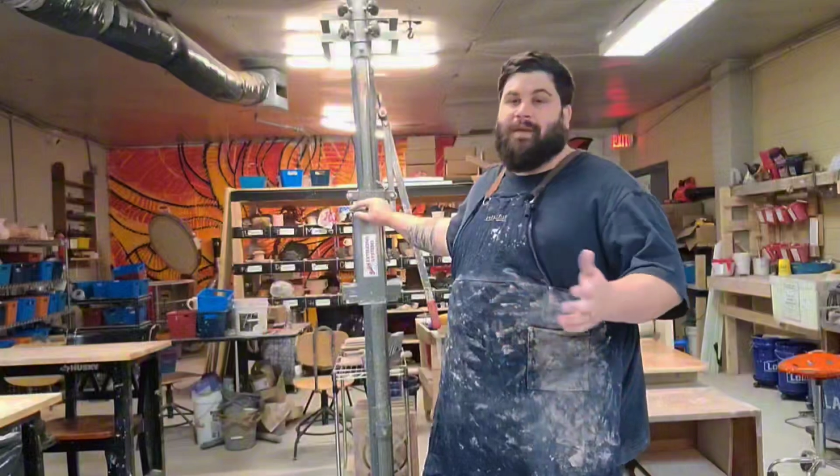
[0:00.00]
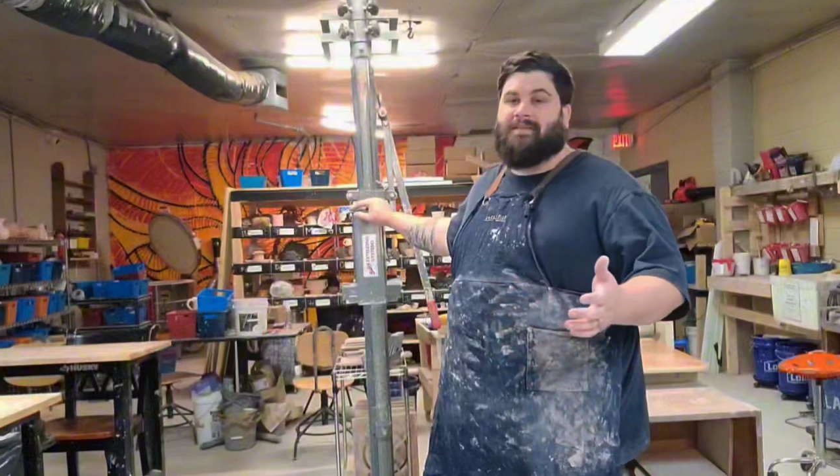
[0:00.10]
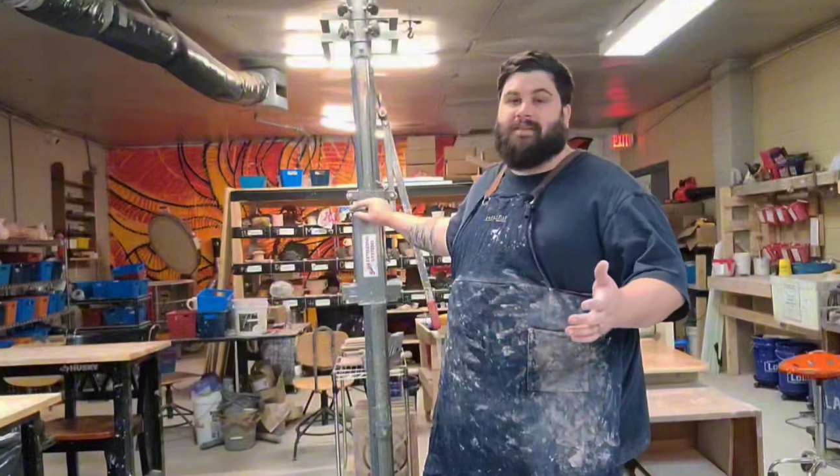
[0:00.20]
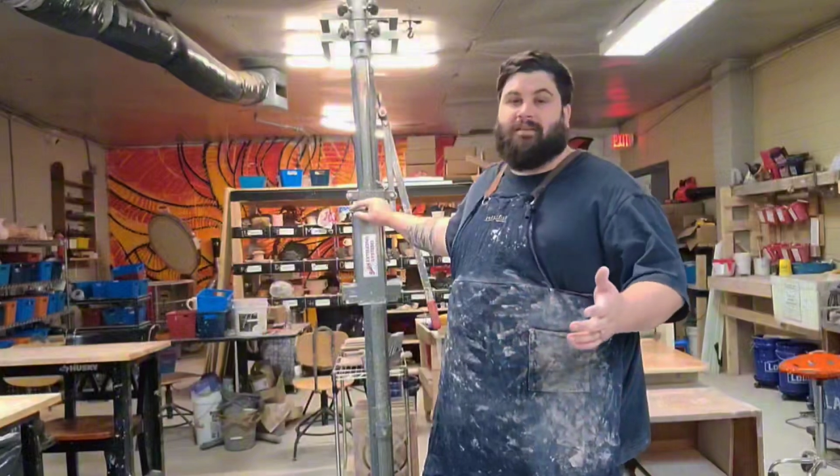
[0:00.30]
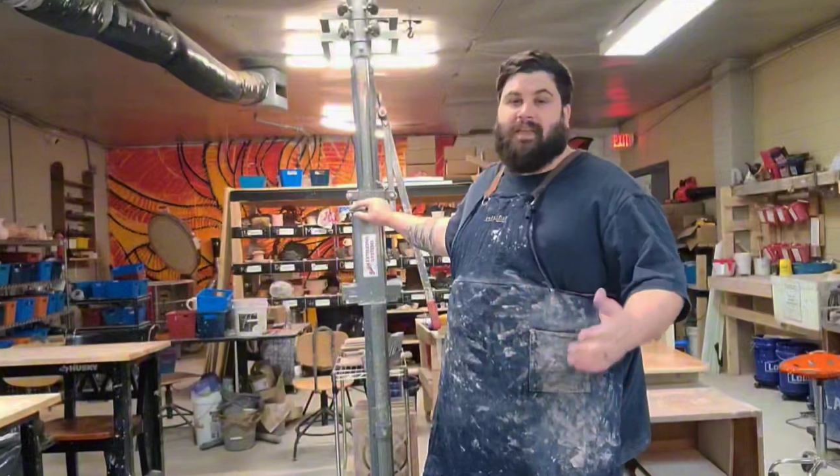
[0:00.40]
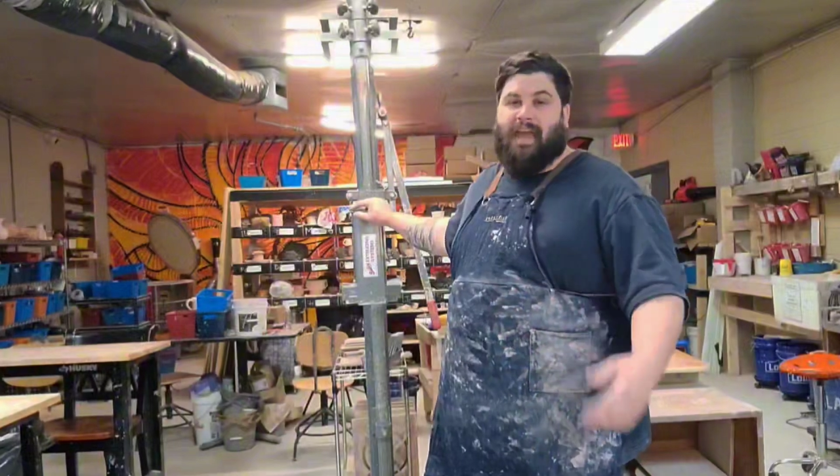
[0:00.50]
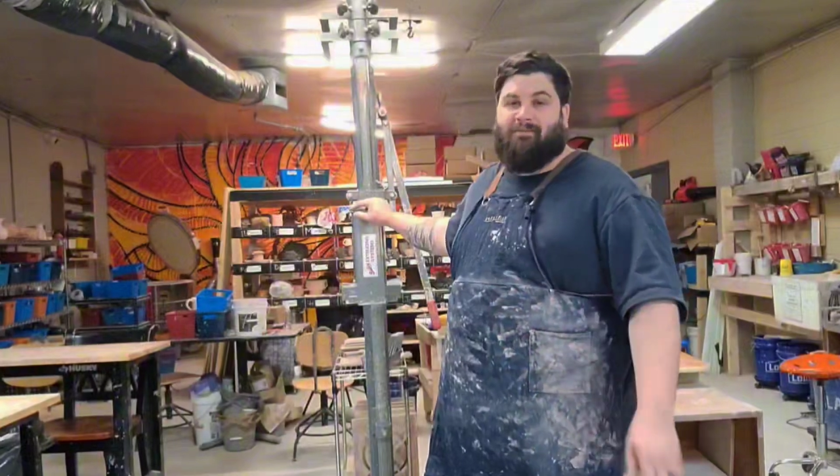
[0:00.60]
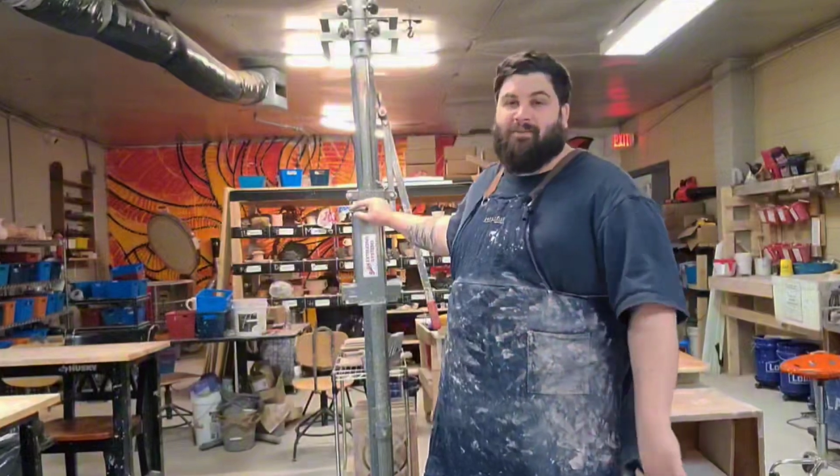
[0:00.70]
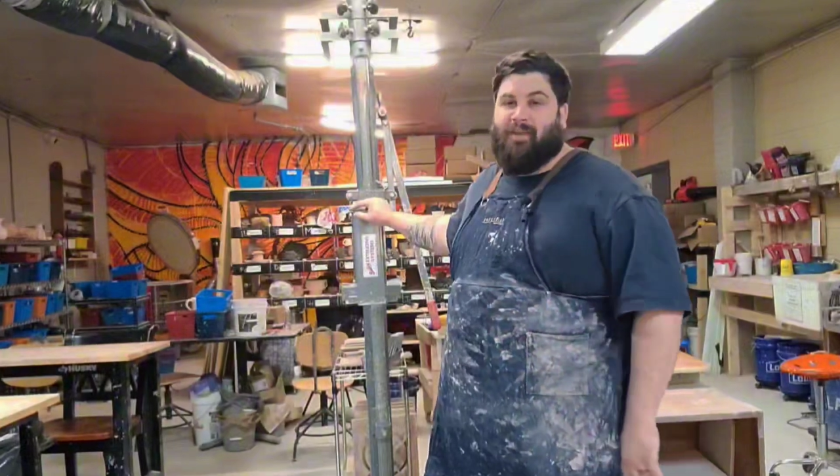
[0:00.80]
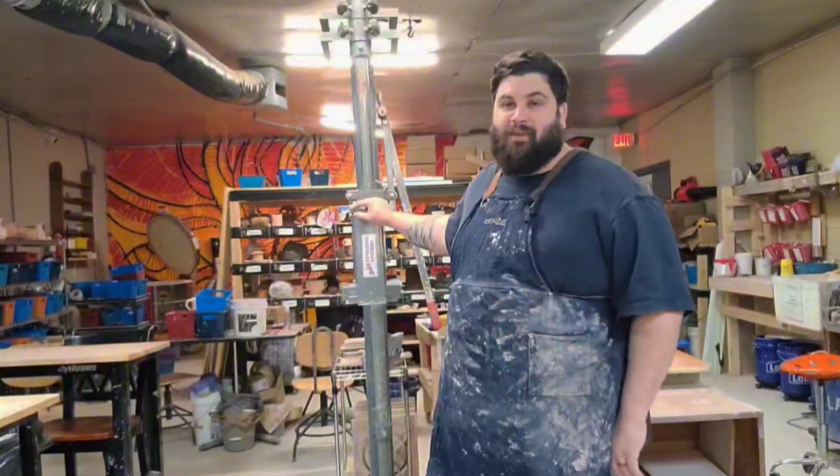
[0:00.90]
basically
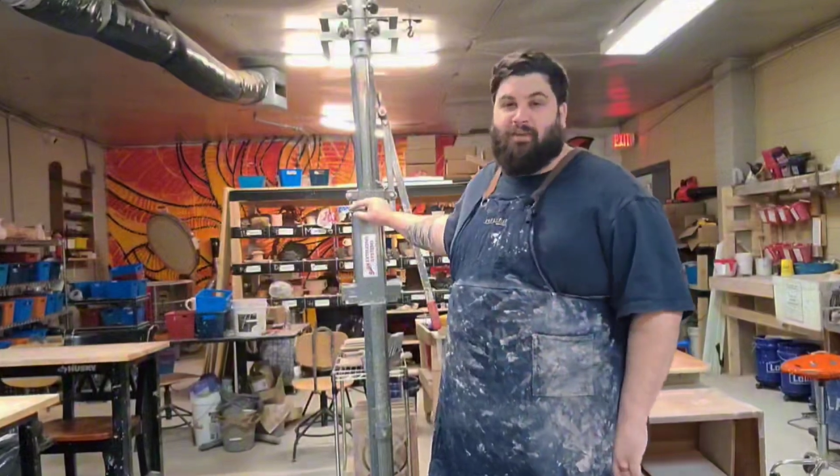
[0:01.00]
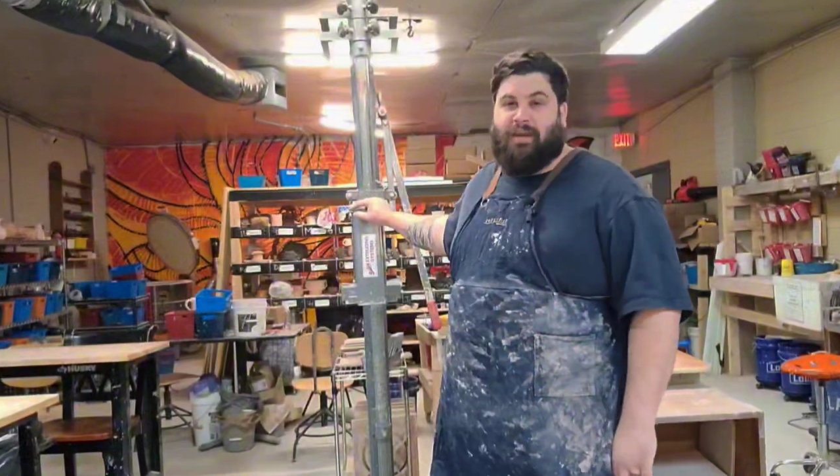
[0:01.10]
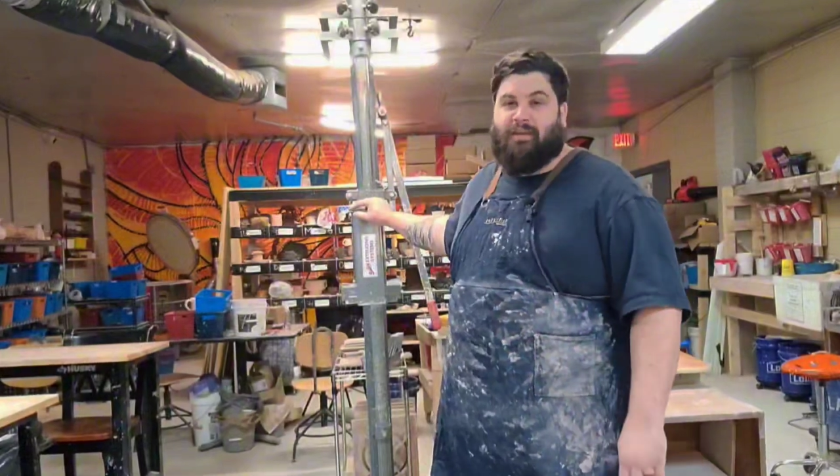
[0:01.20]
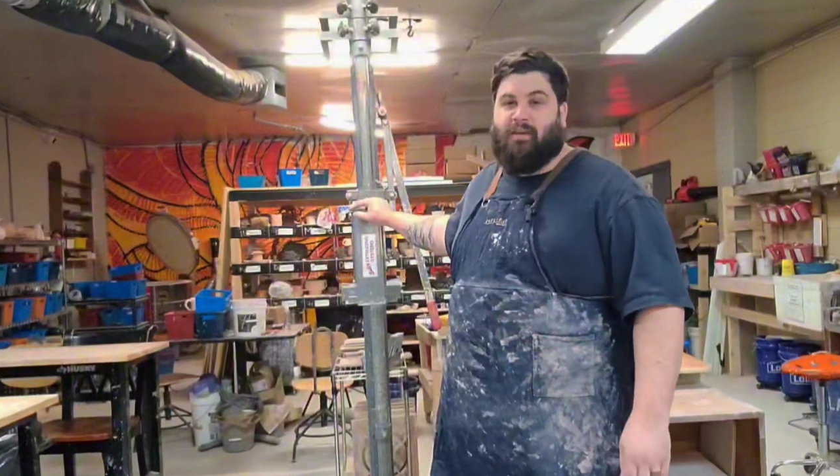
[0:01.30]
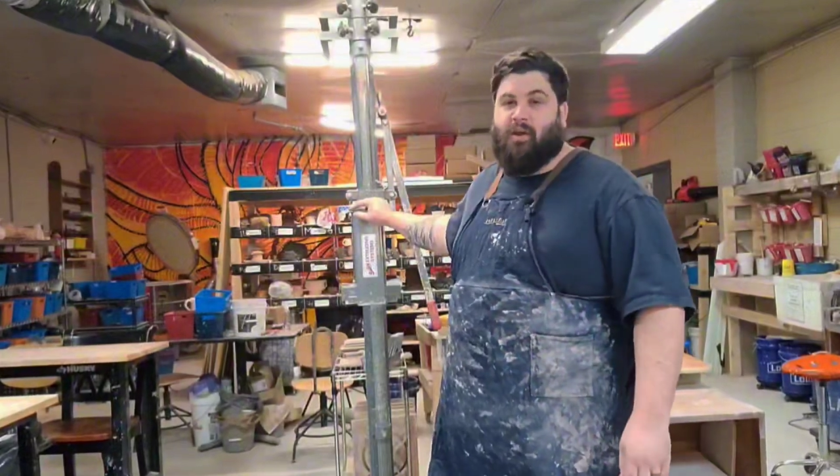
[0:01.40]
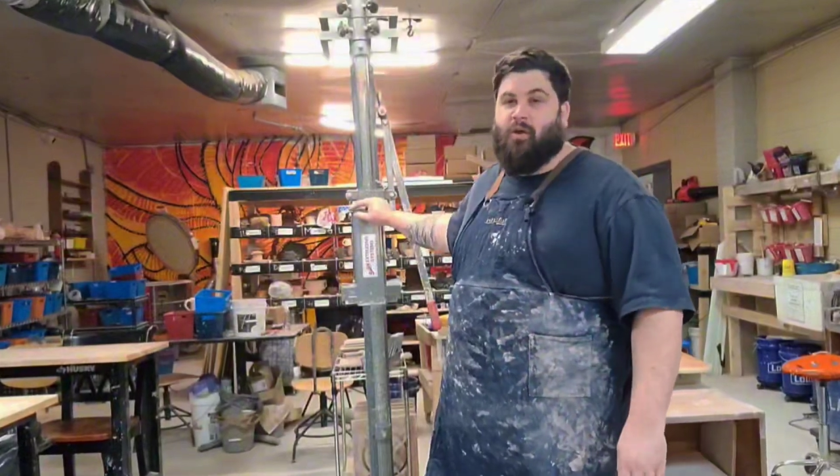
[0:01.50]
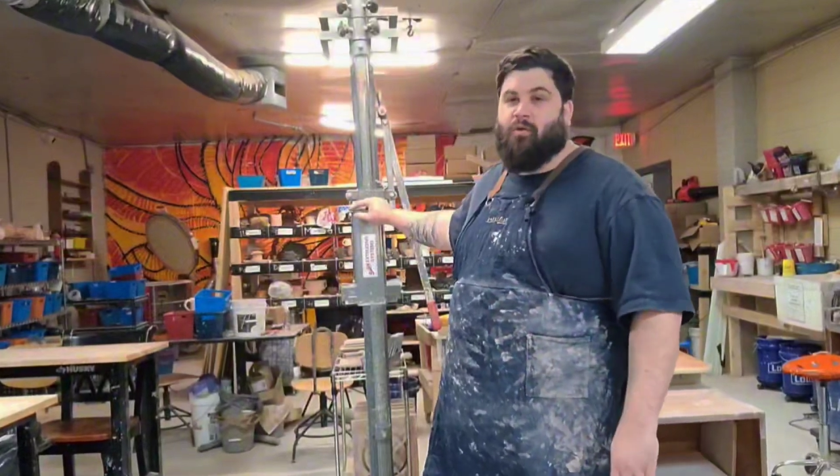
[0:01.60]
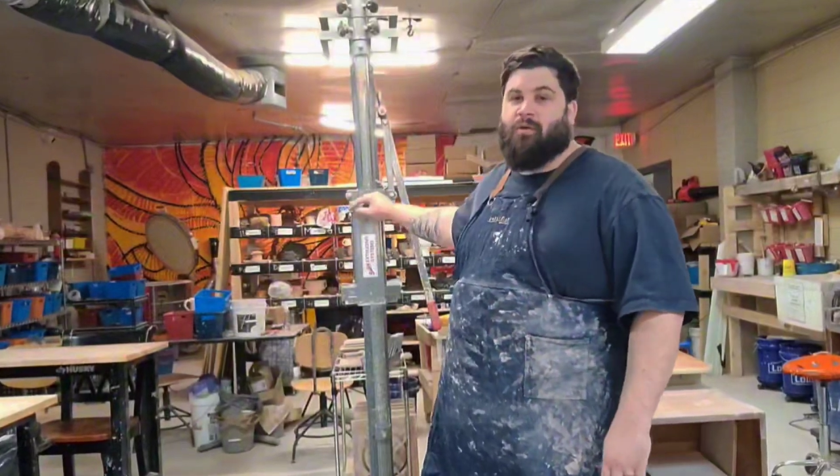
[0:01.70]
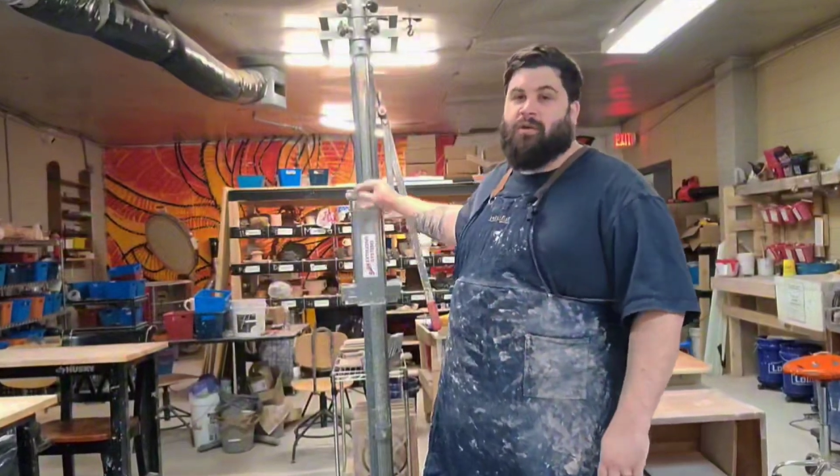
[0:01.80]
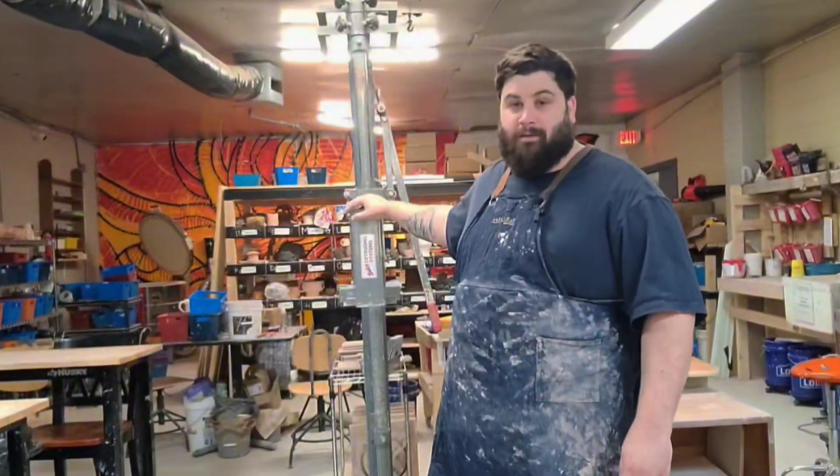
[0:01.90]
everything you need to know.